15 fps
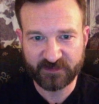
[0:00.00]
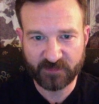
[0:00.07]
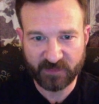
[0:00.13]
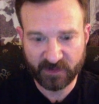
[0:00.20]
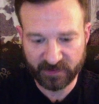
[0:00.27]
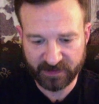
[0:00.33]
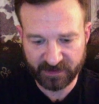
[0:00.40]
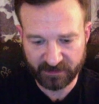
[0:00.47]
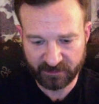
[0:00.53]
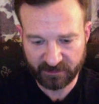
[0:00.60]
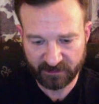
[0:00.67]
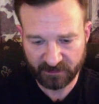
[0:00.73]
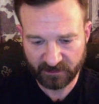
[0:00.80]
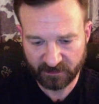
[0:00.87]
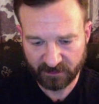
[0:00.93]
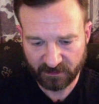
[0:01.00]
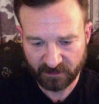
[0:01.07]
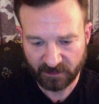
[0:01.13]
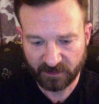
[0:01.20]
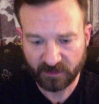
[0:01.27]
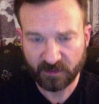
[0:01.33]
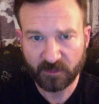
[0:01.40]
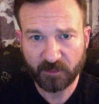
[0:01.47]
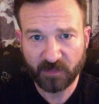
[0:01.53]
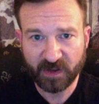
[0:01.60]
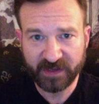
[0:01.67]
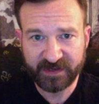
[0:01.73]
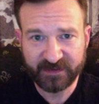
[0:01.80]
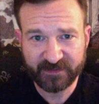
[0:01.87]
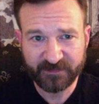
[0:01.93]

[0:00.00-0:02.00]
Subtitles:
million. Might.